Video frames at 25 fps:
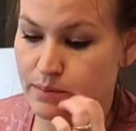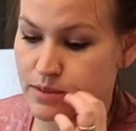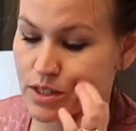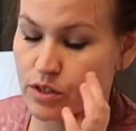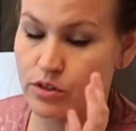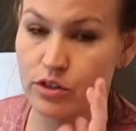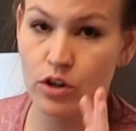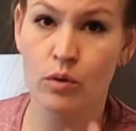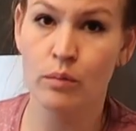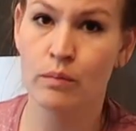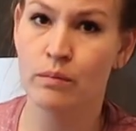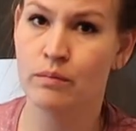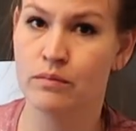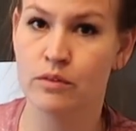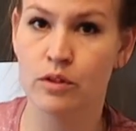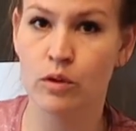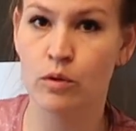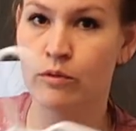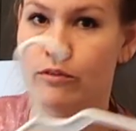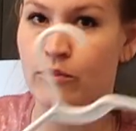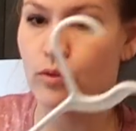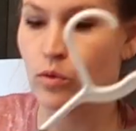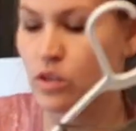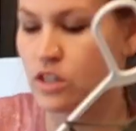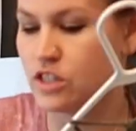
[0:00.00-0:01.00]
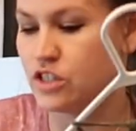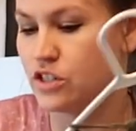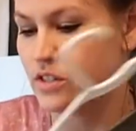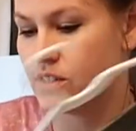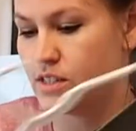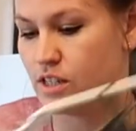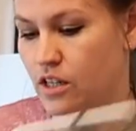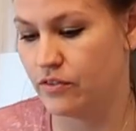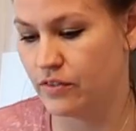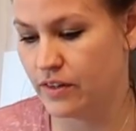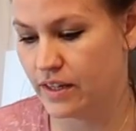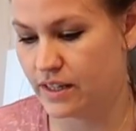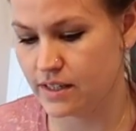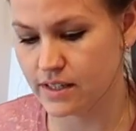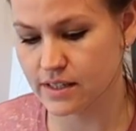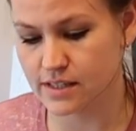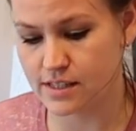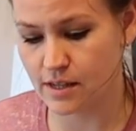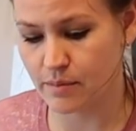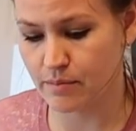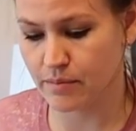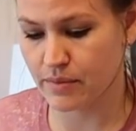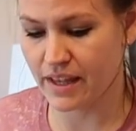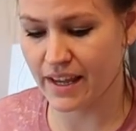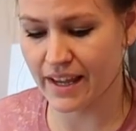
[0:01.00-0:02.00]
So don't don't force yourself into
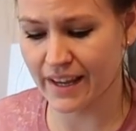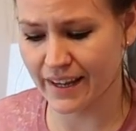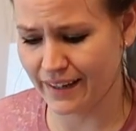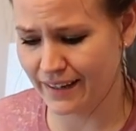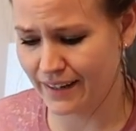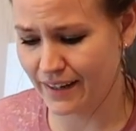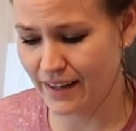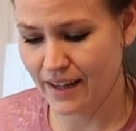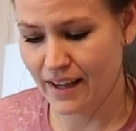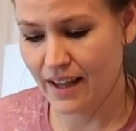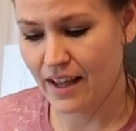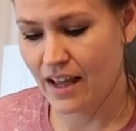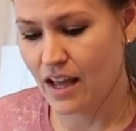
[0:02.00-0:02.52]
something